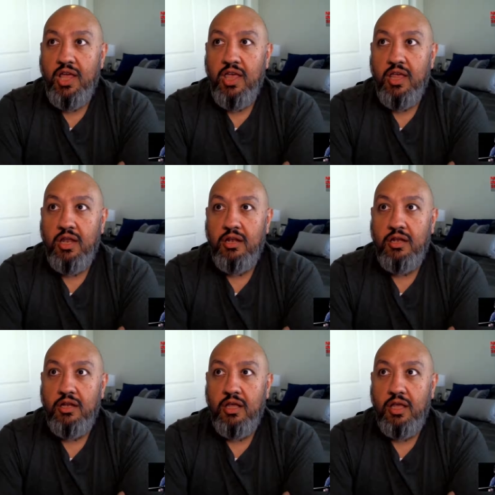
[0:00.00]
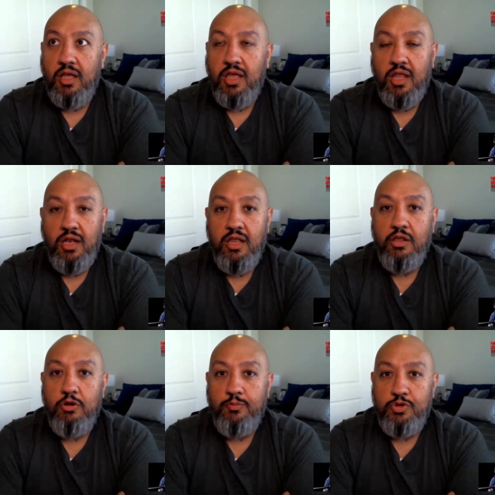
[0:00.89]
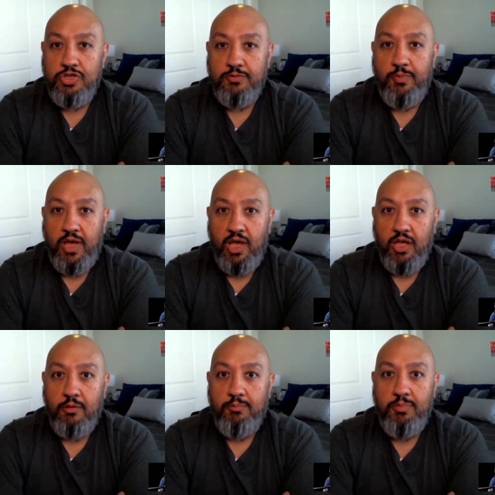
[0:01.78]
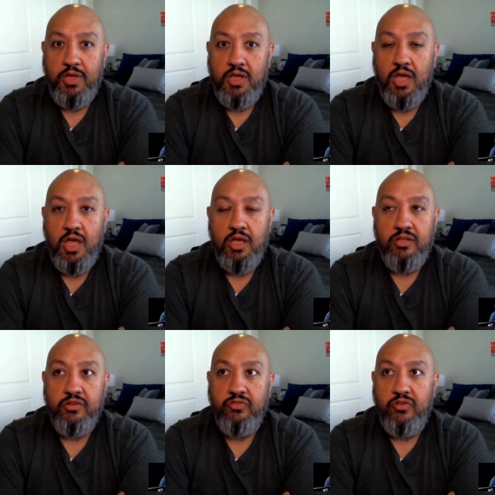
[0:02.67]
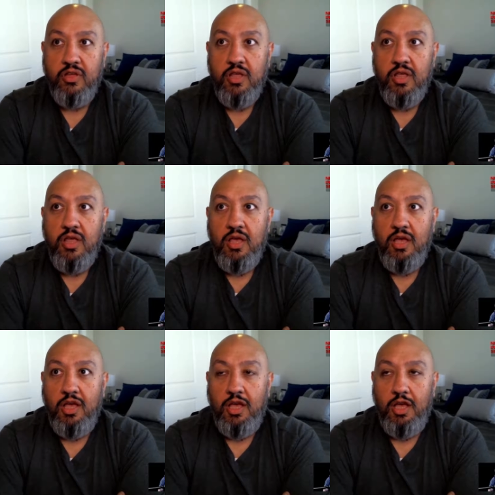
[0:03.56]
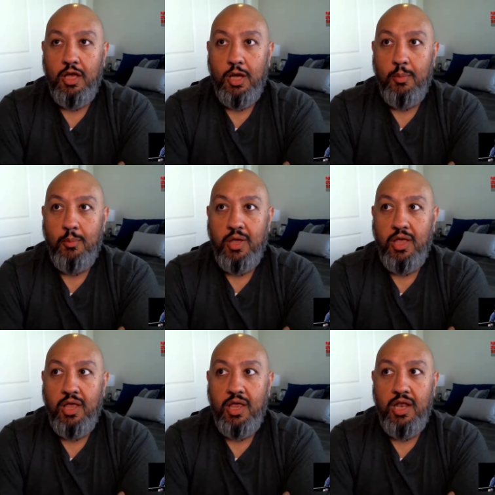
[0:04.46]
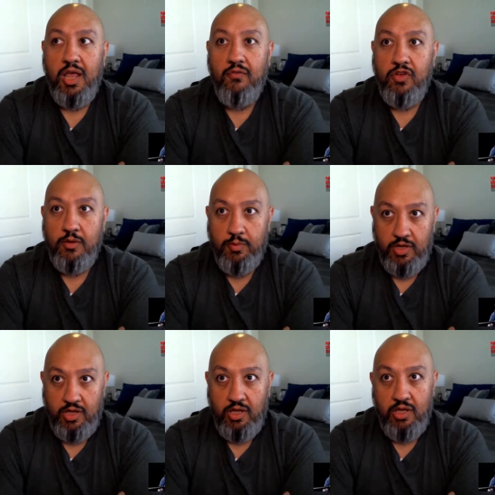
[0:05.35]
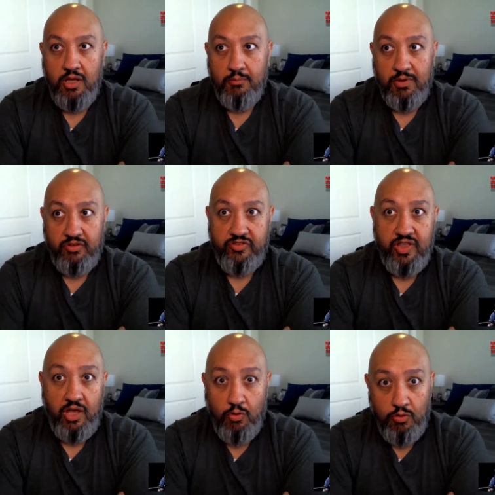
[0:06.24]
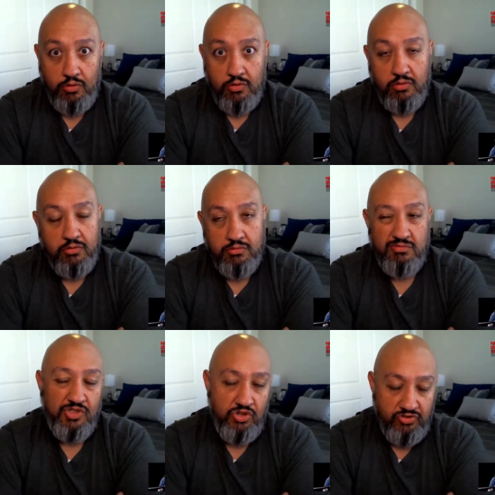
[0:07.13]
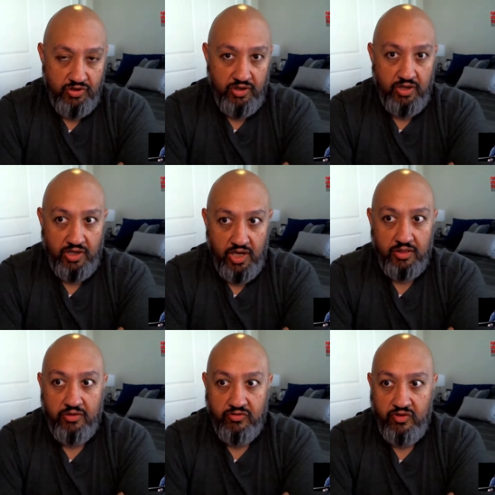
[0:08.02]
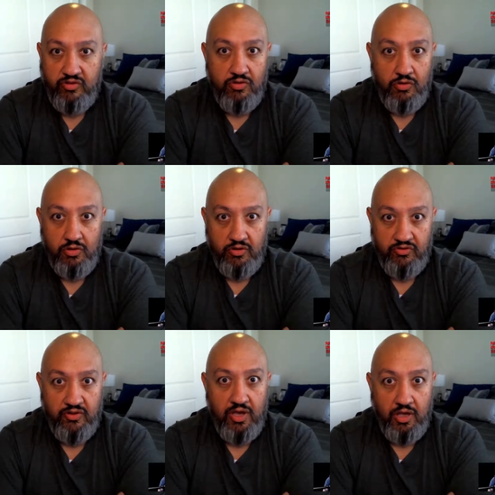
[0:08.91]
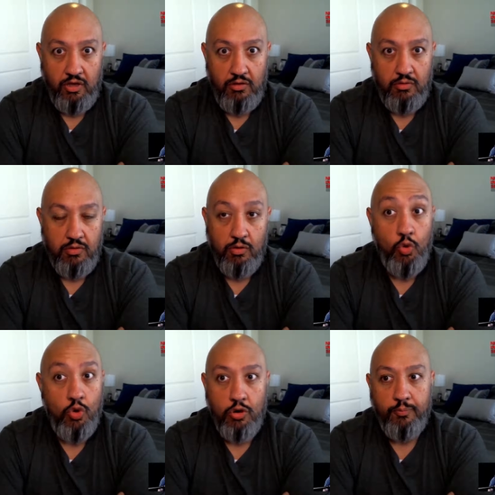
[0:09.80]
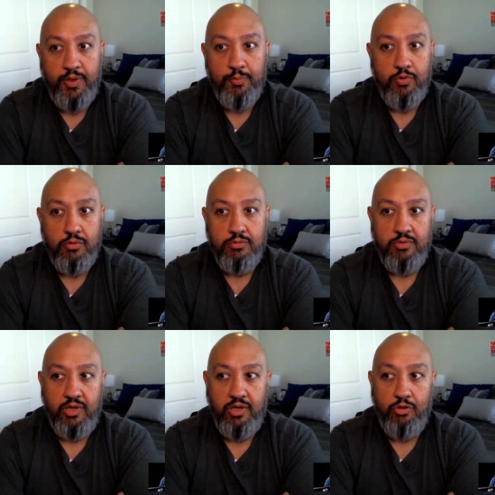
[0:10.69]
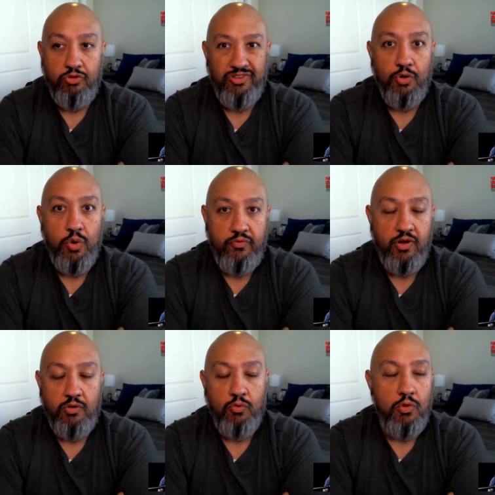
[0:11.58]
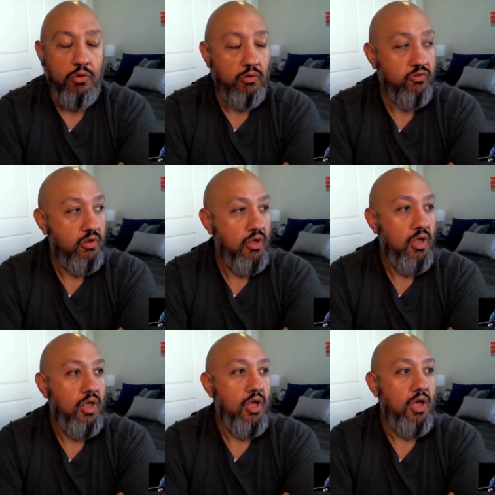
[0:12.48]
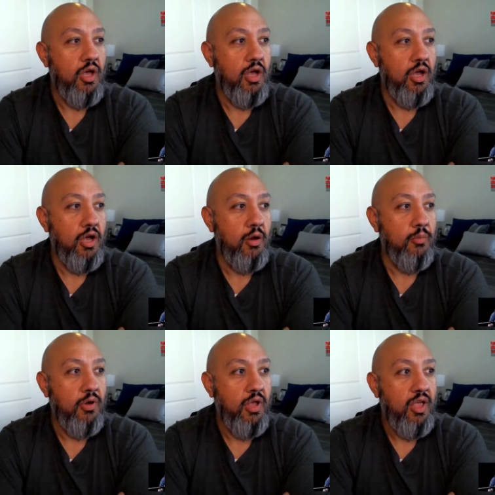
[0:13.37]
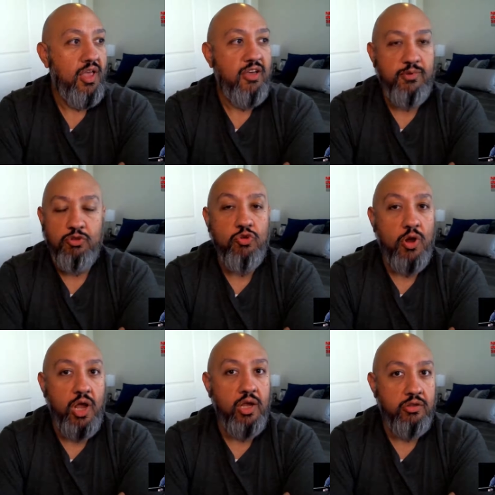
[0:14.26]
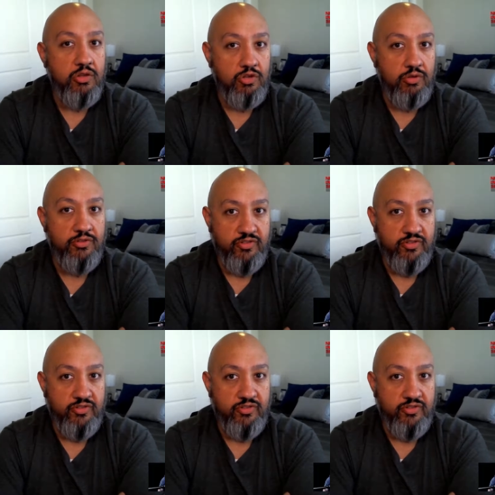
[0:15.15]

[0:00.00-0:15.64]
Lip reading: get little pushback because um, inevitably my stakeholder, usually again the CISO or the CIO or people in those equivalent roles, have been trying to do the